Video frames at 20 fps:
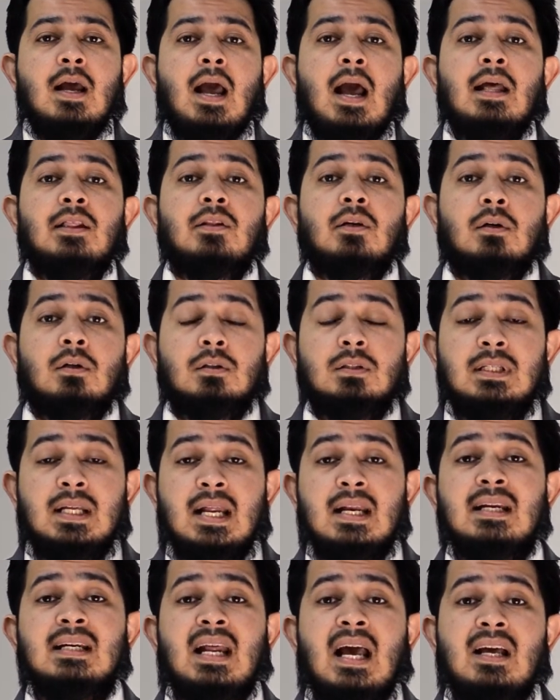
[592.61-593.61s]
and the
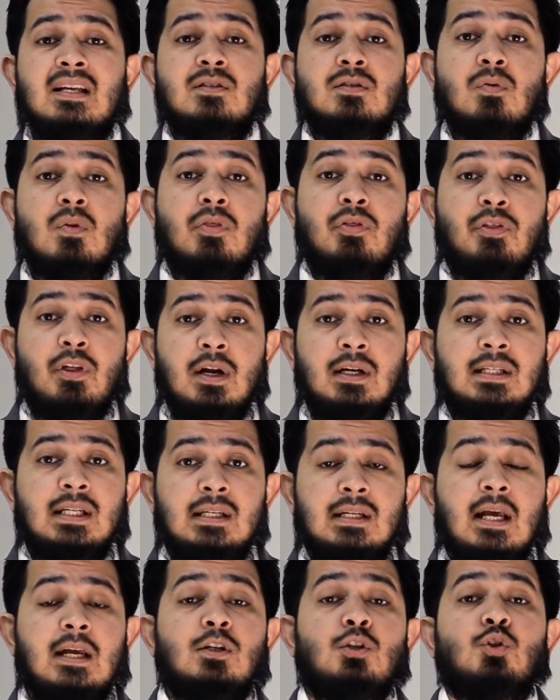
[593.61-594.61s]
tenant has 30
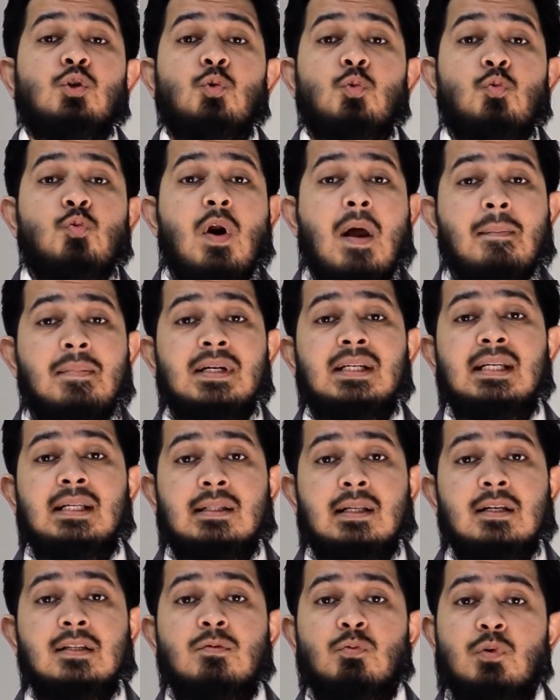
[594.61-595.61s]
days to remedy
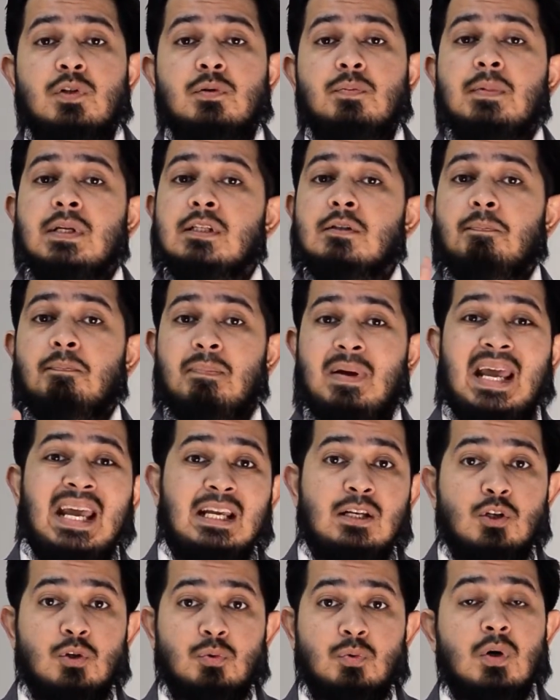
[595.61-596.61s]
this, which means pay
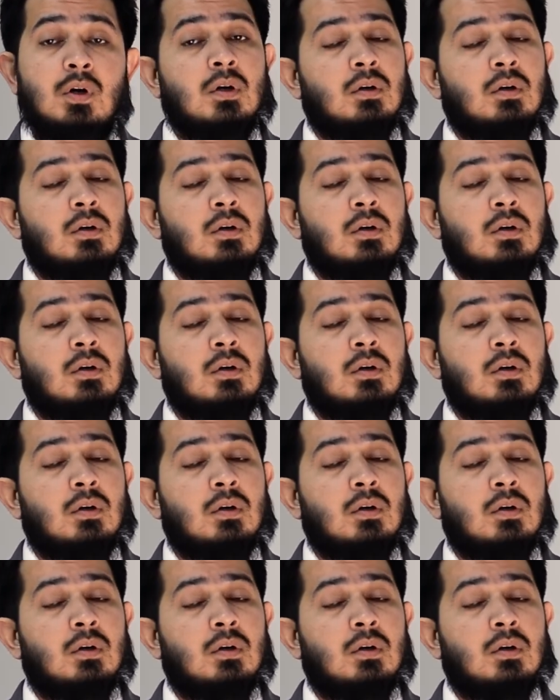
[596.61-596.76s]
you,